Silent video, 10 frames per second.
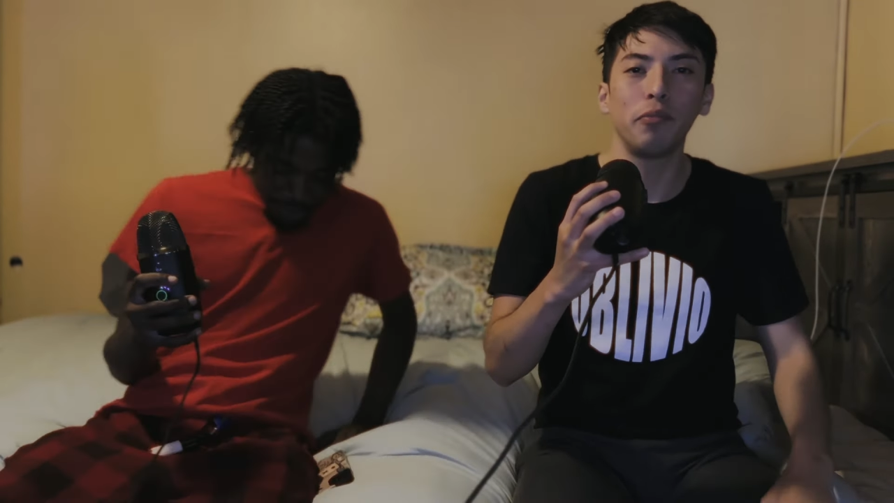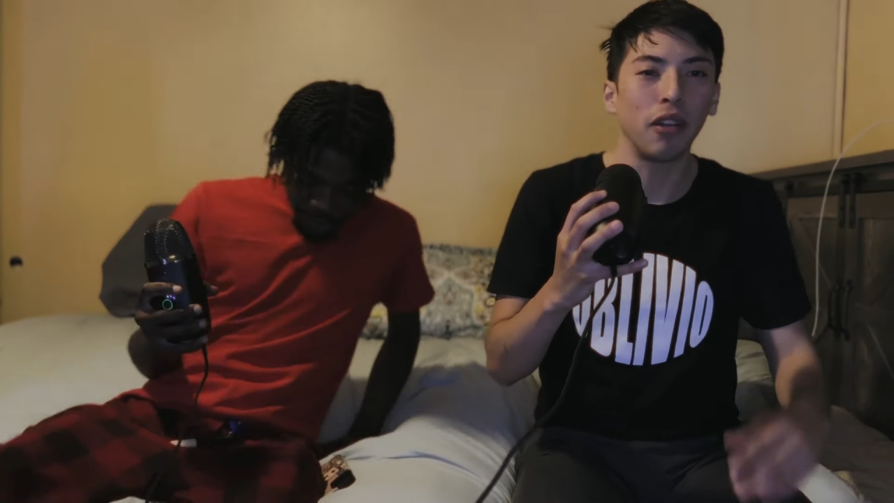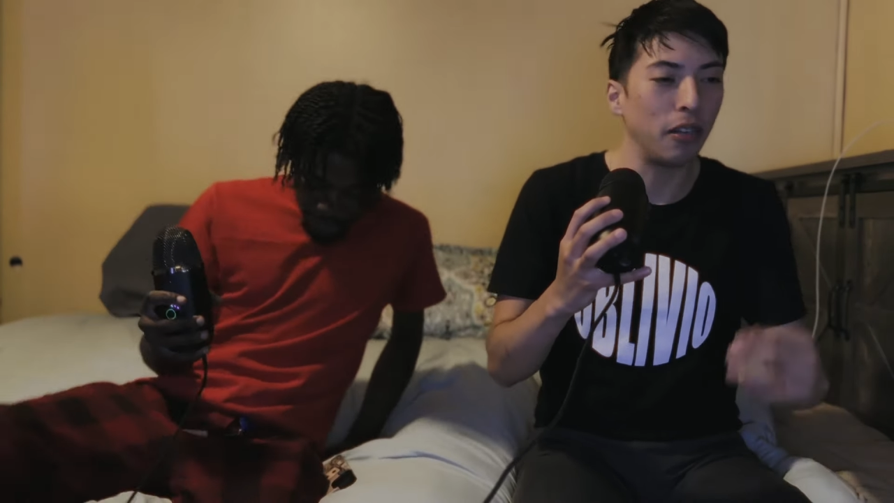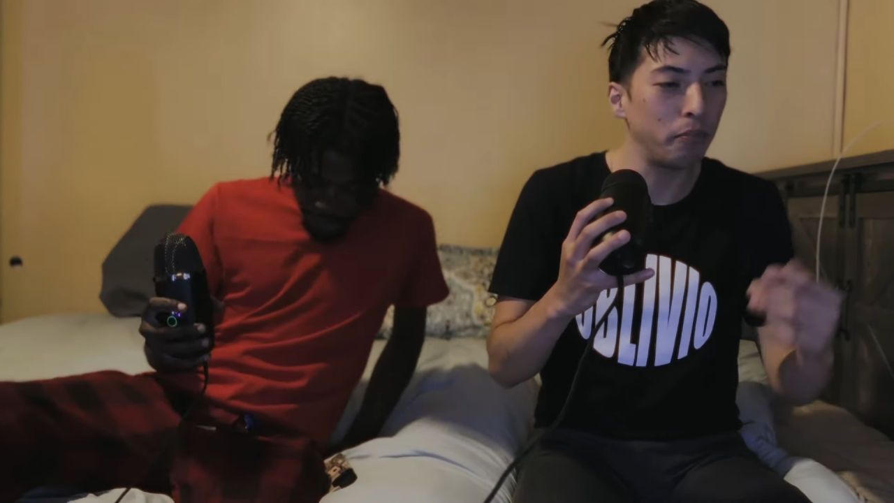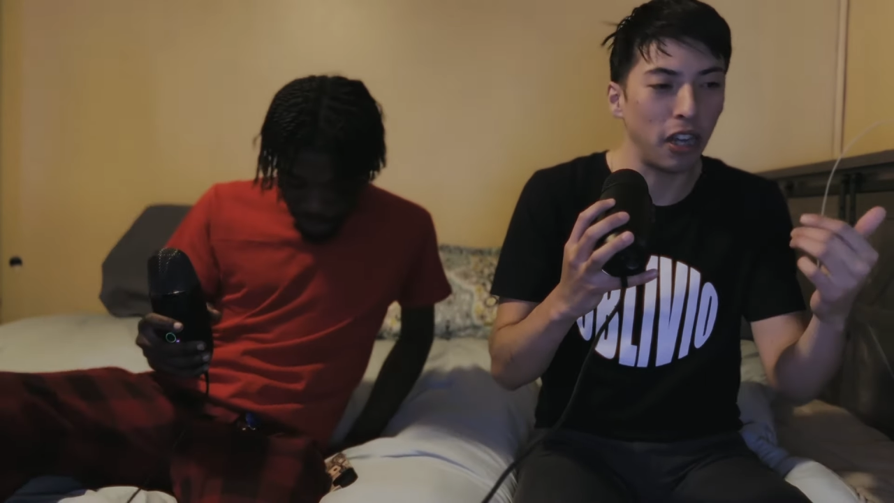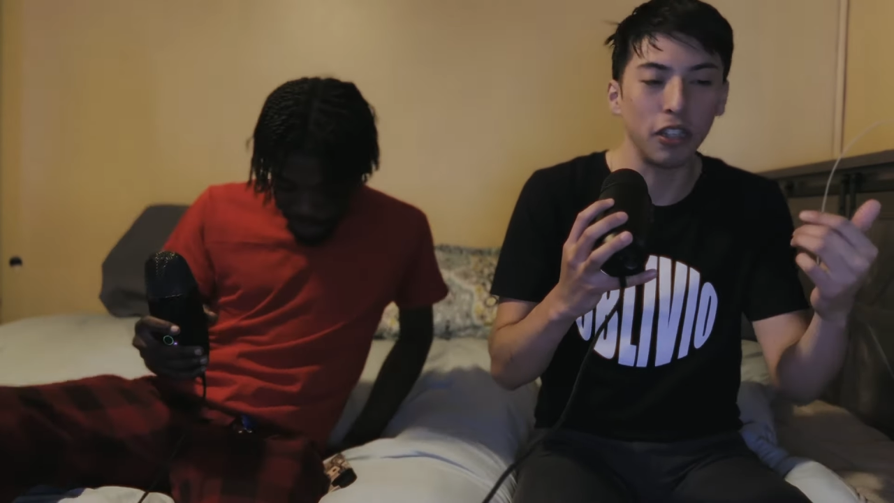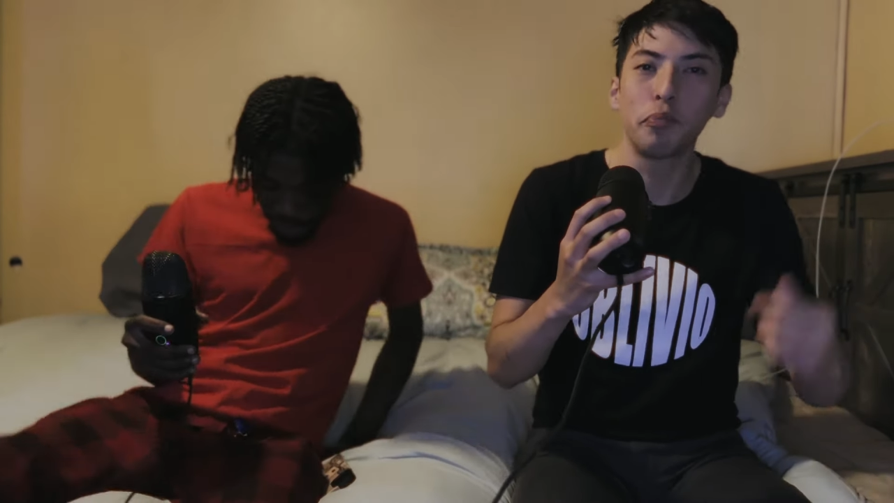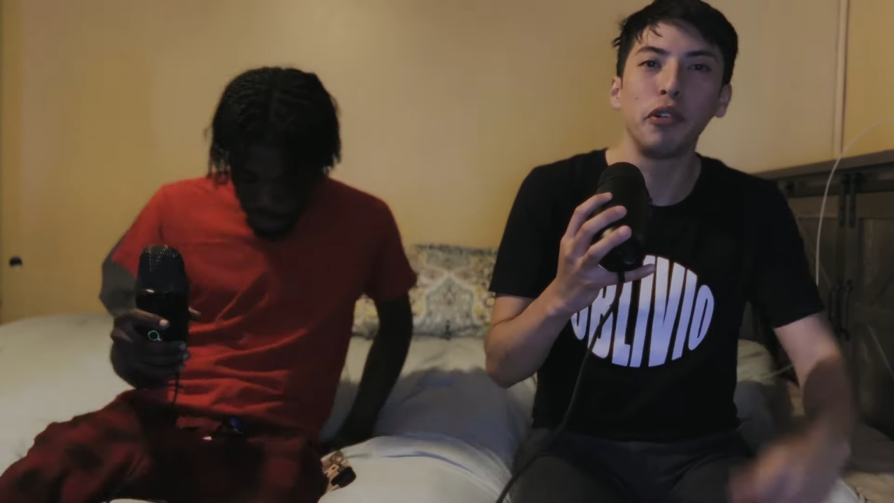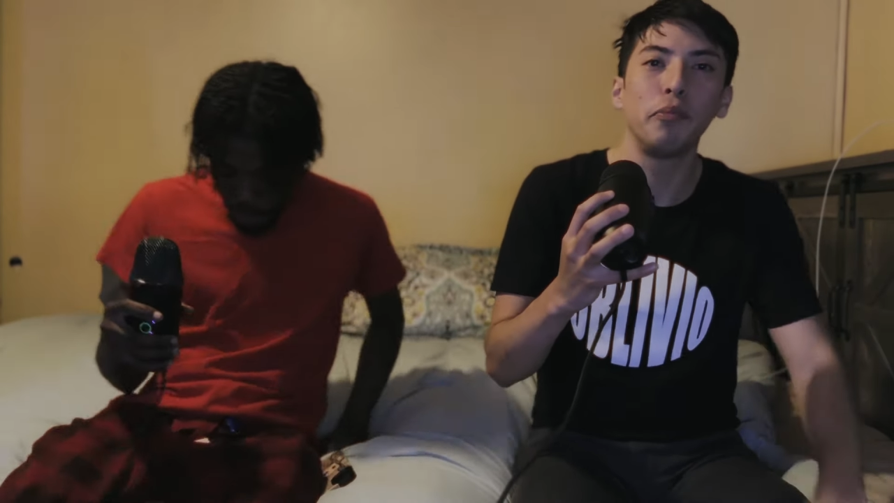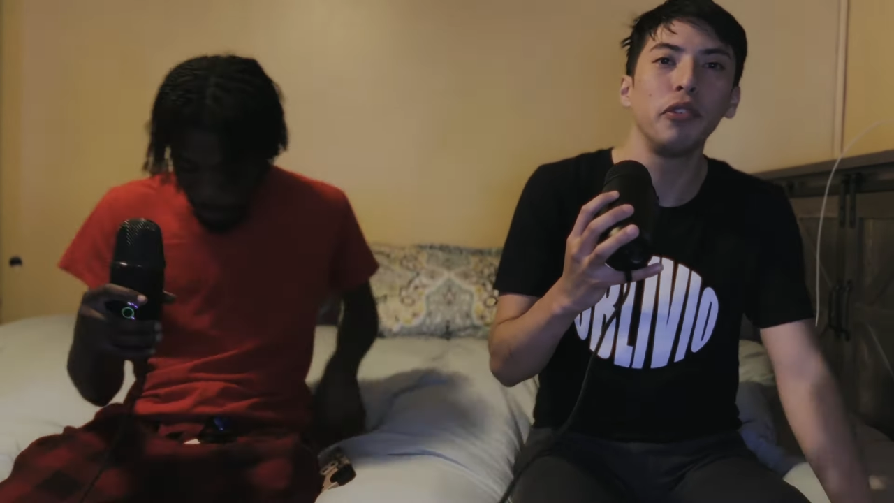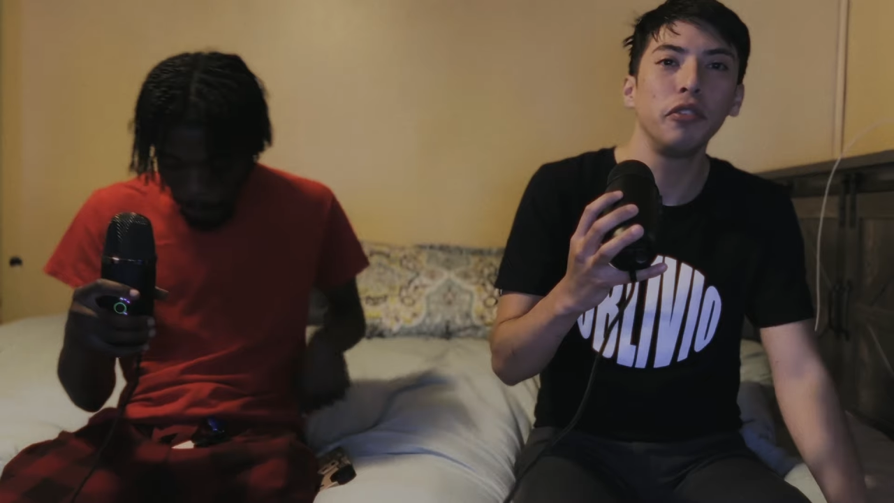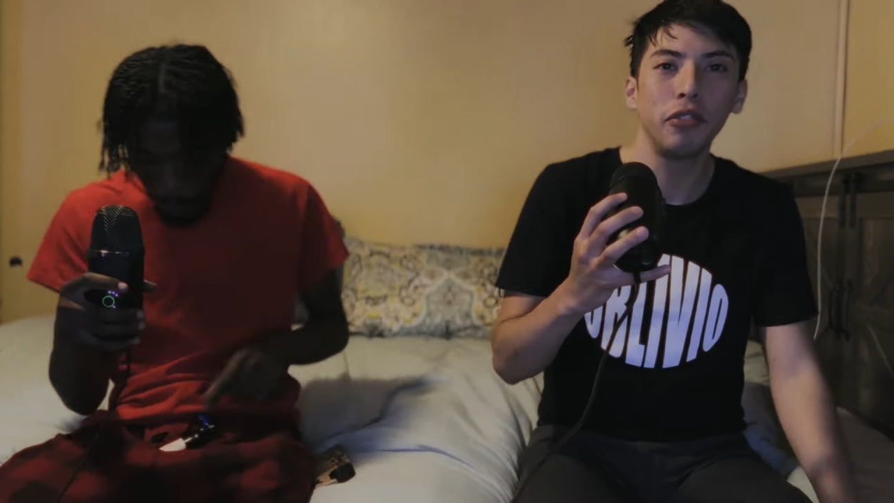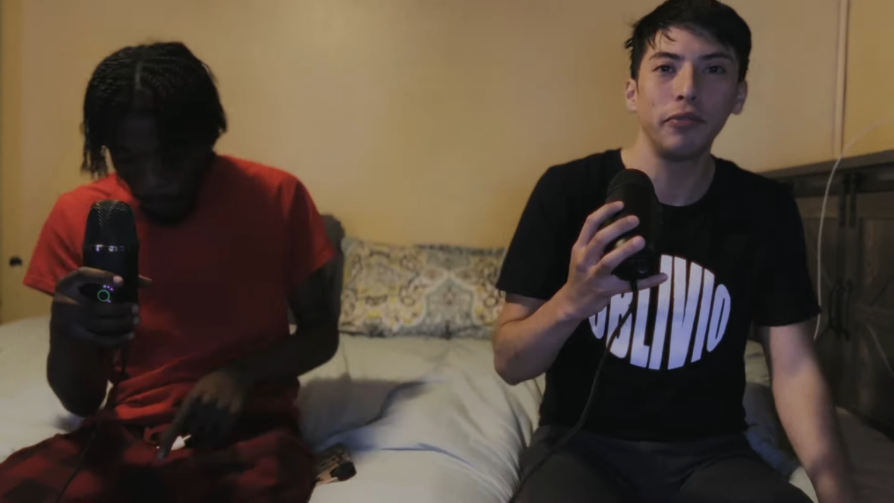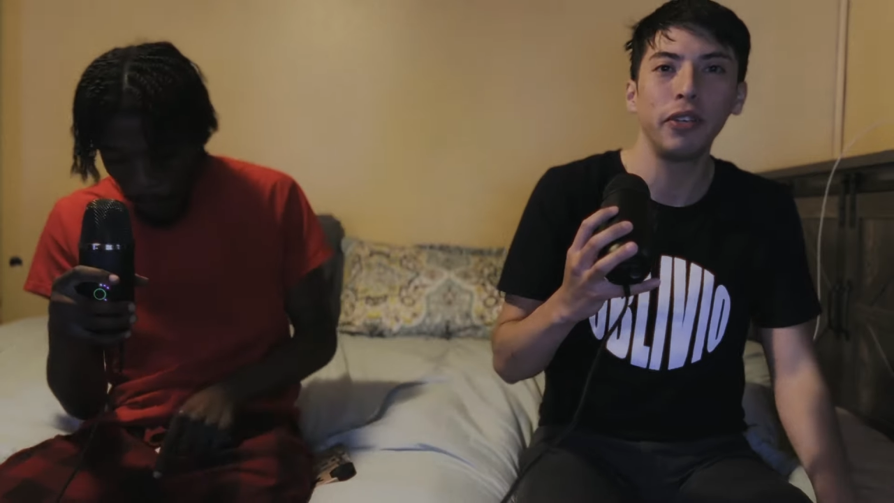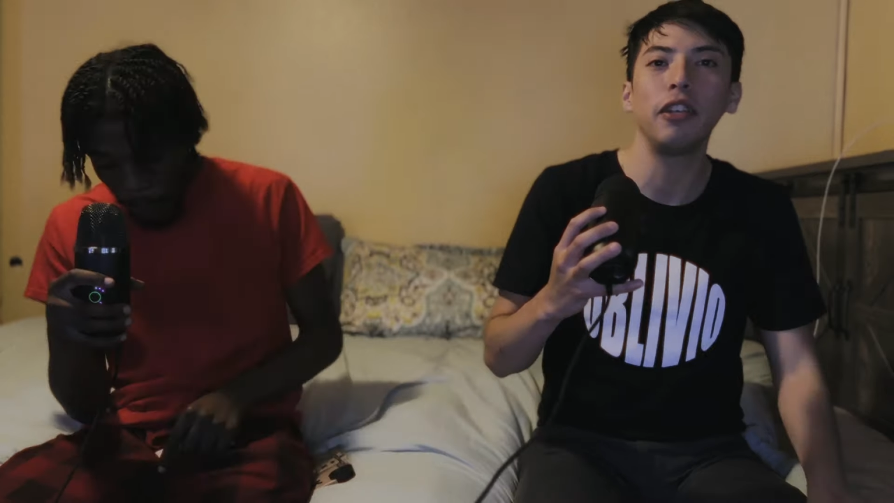or I just pull up a
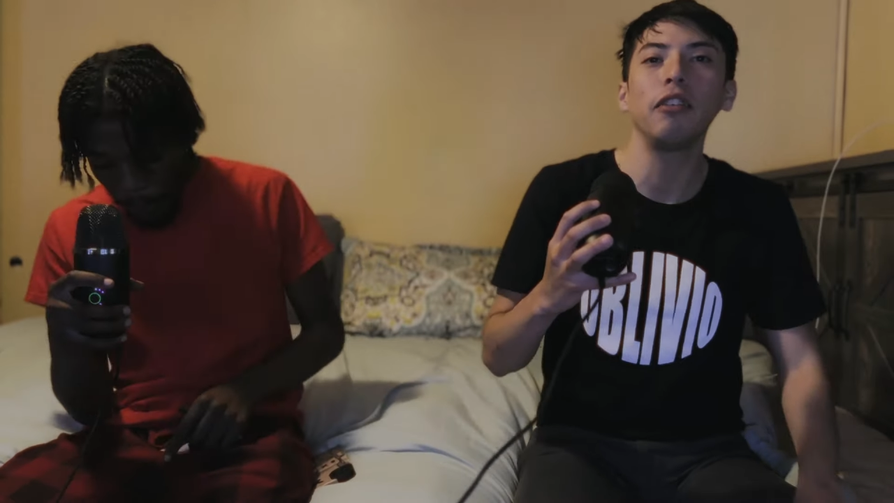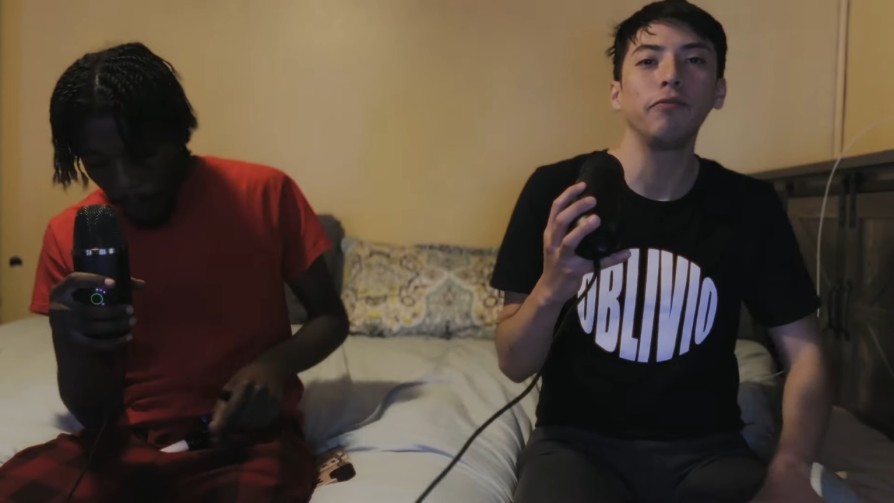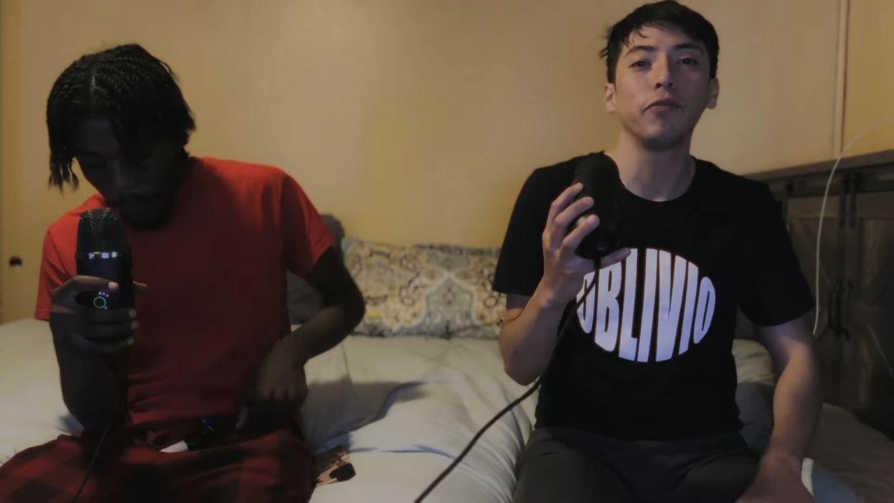YouTube video.